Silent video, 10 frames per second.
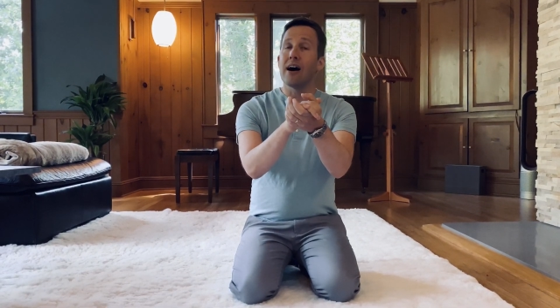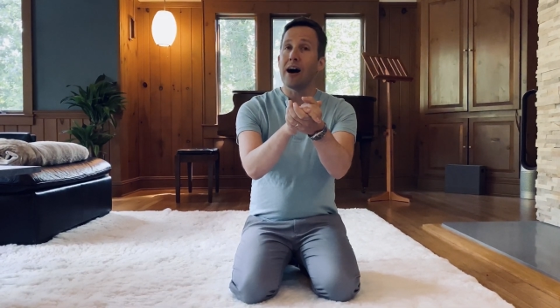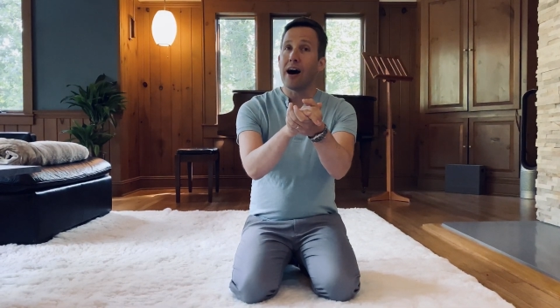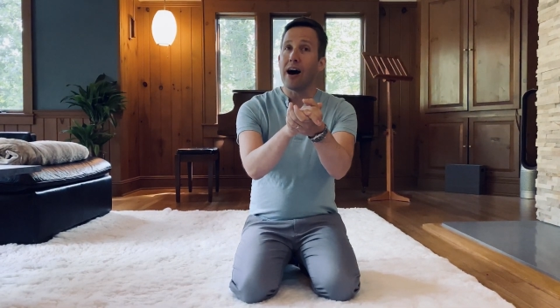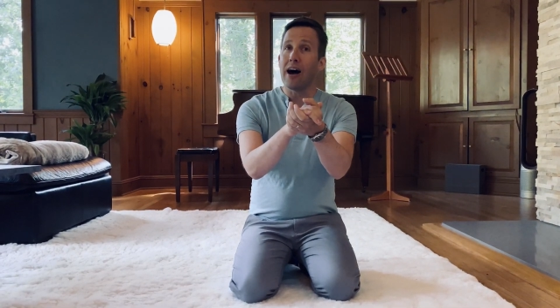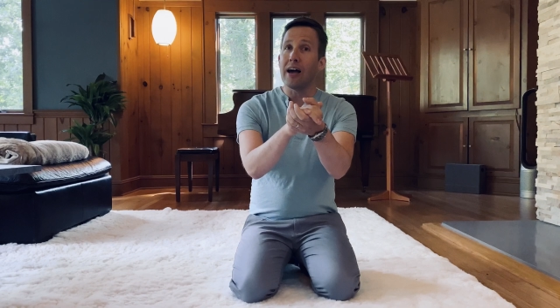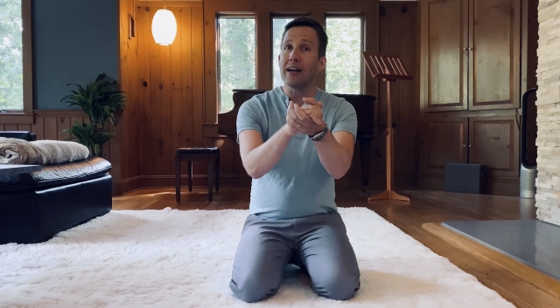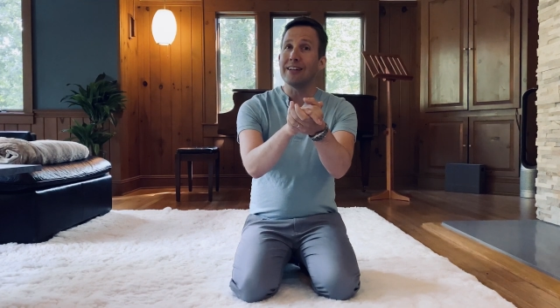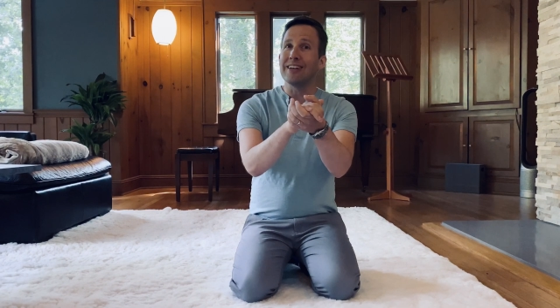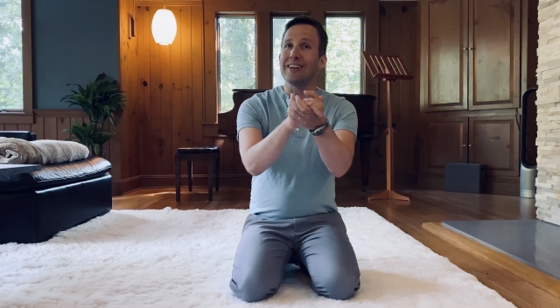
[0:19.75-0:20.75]

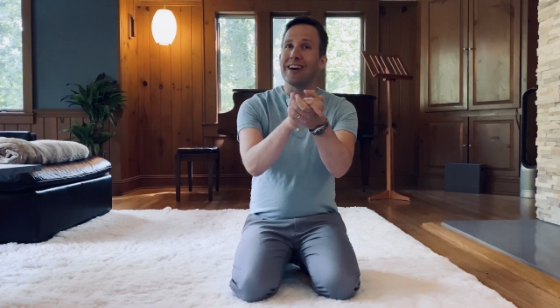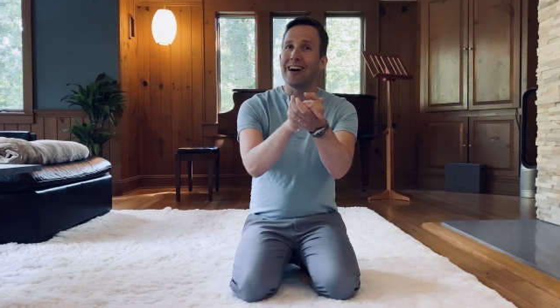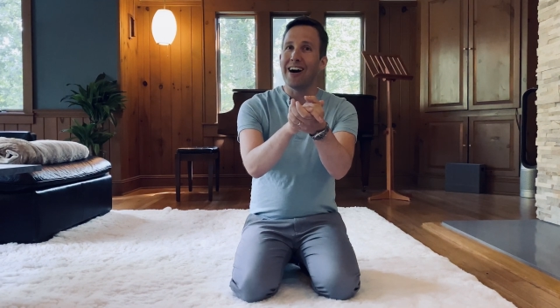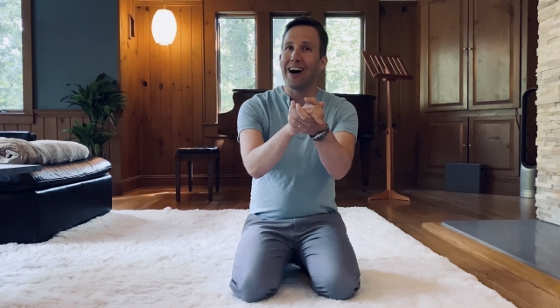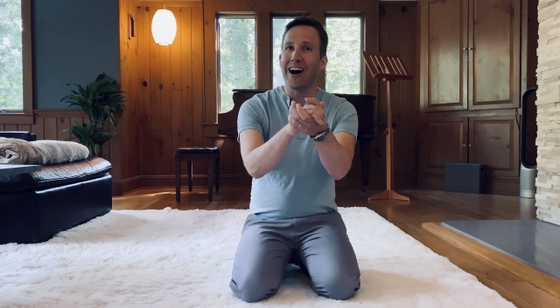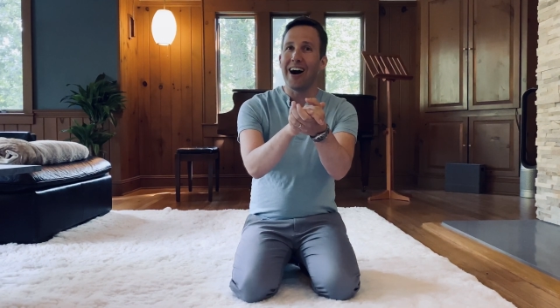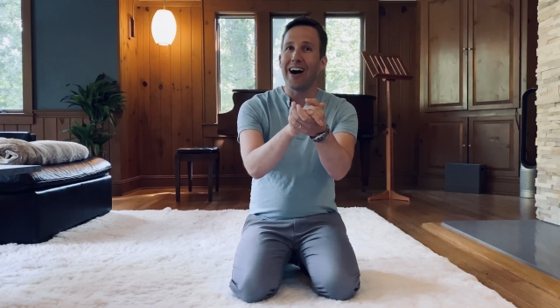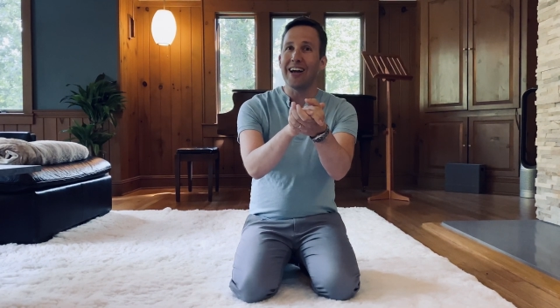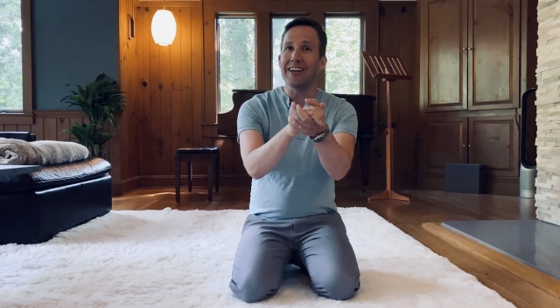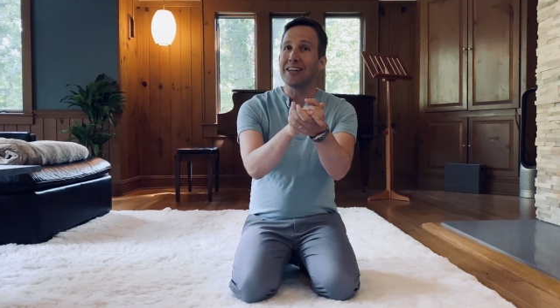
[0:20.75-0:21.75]
Hiding,
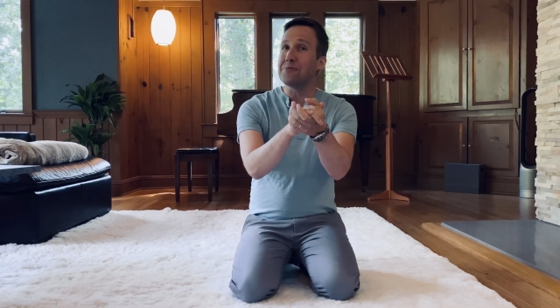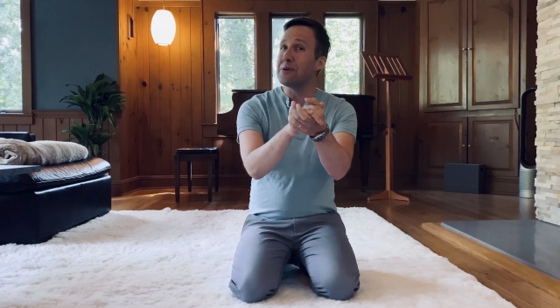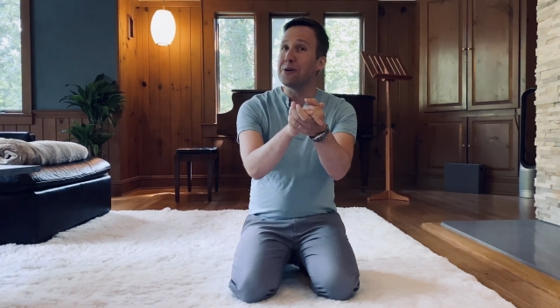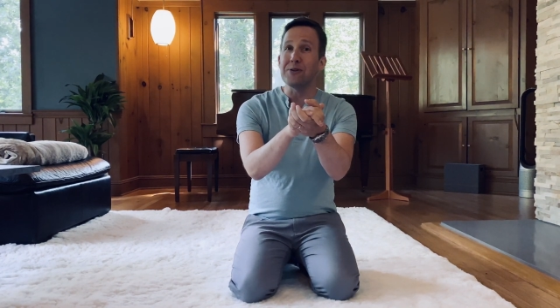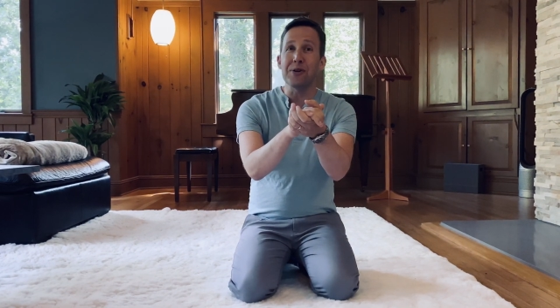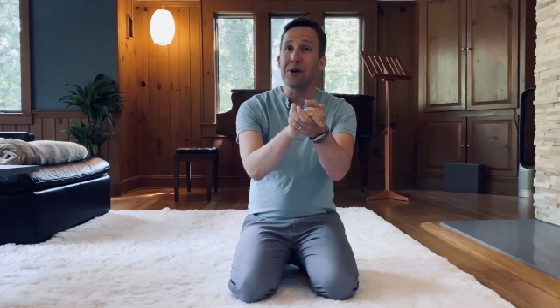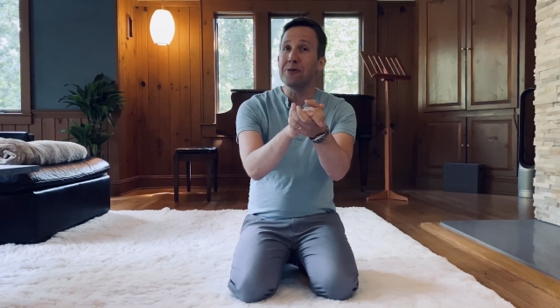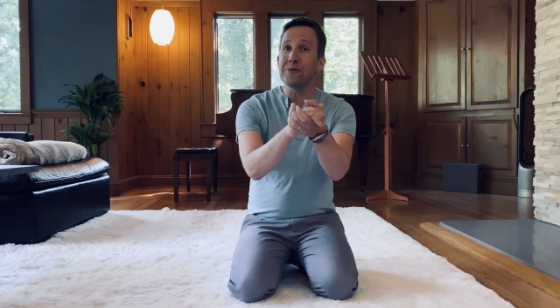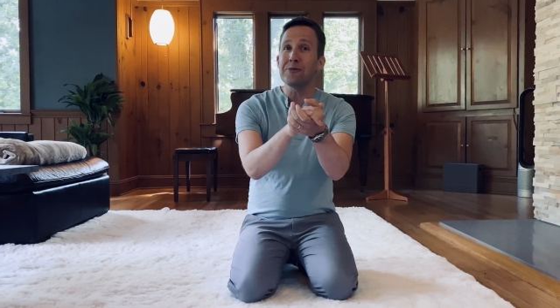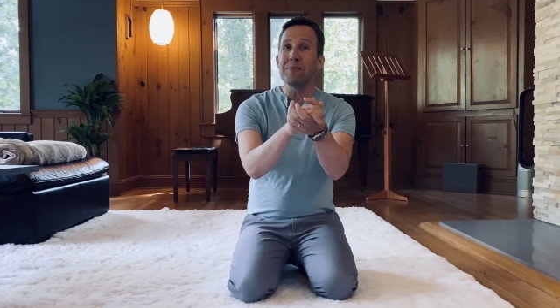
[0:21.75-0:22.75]
hiding where
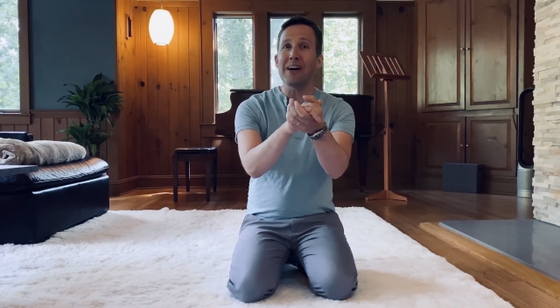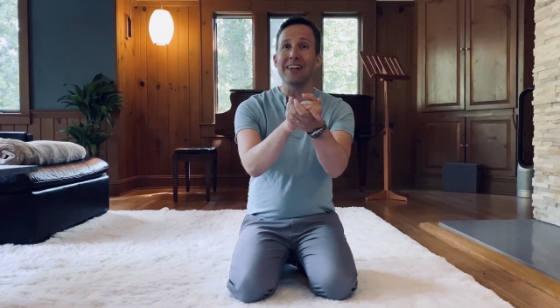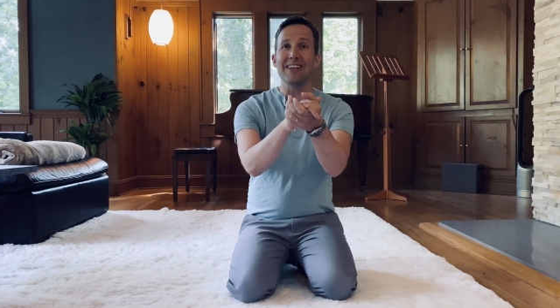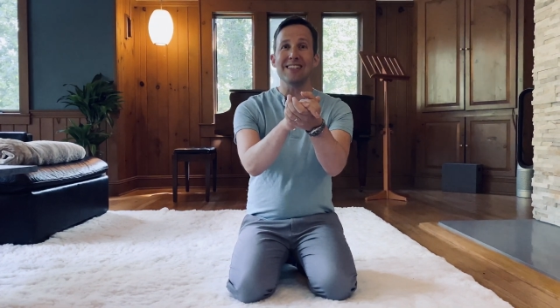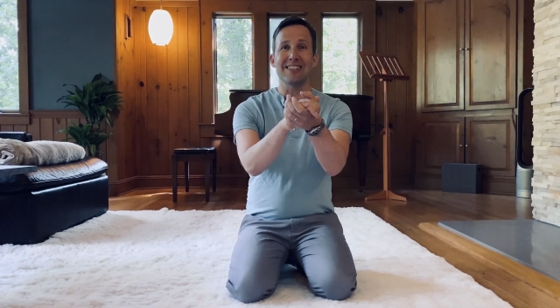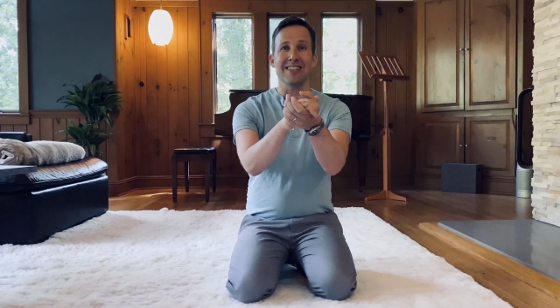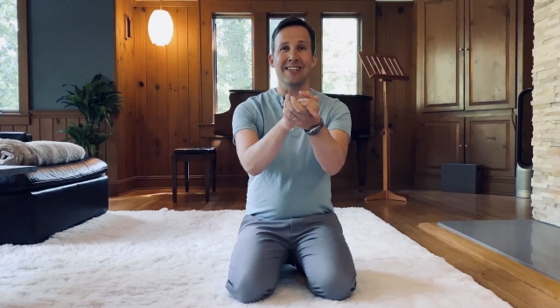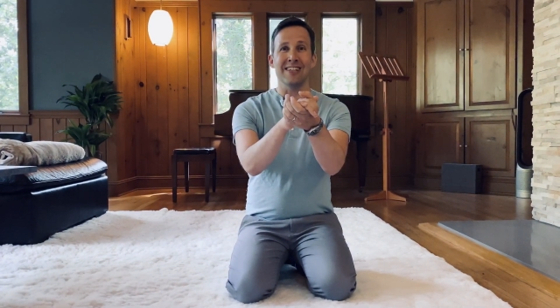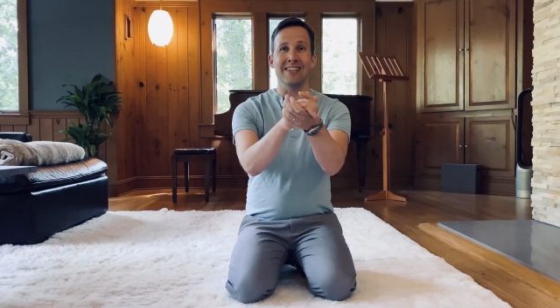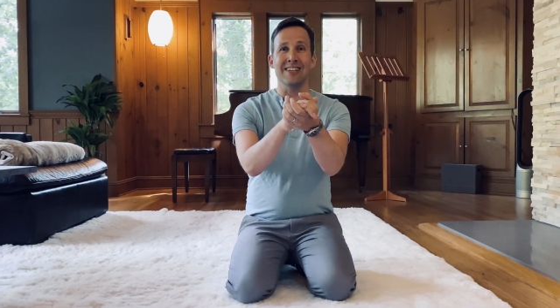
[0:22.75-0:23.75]
nobody
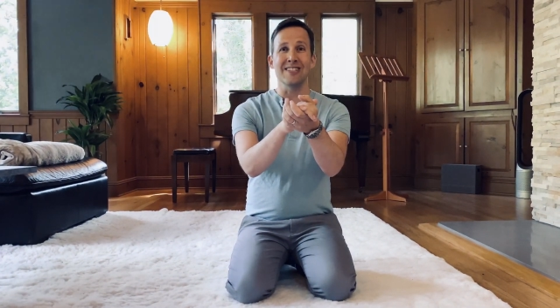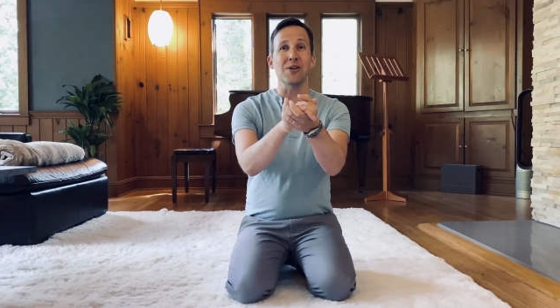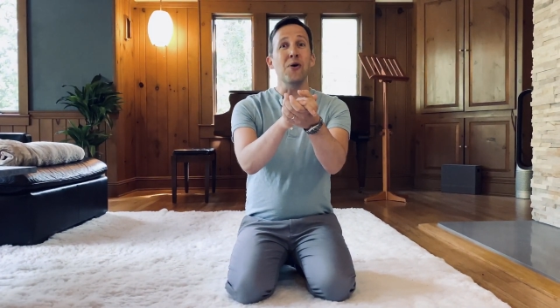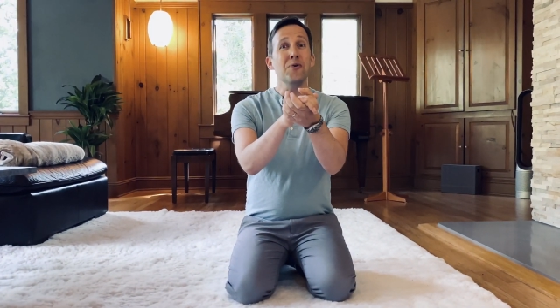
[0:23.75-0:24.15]
sees.